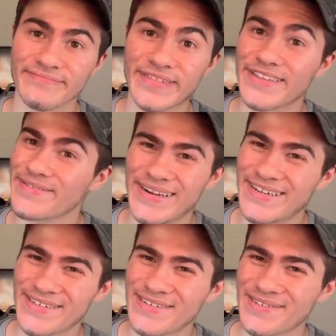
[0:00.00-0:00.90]
that's why I
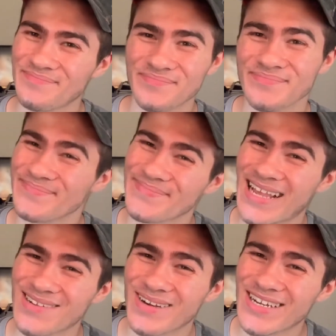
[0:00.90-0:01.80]
didn't
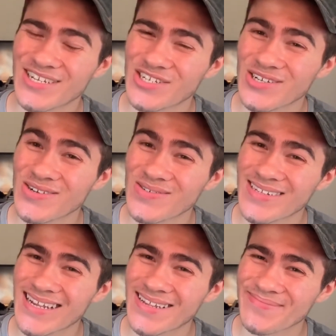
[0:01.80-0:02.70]
that's why I didn't
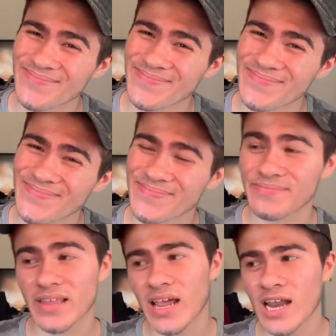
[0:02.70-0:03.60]
choose it.
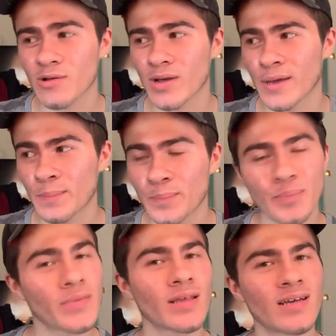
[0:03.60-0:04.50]
Anyway,
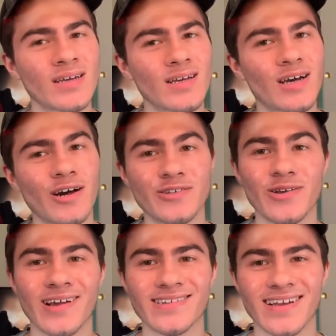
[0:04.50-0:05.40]
I'll see
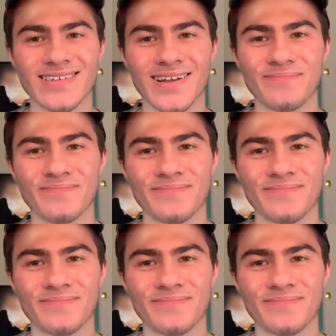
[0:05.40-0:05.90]
you guys next time.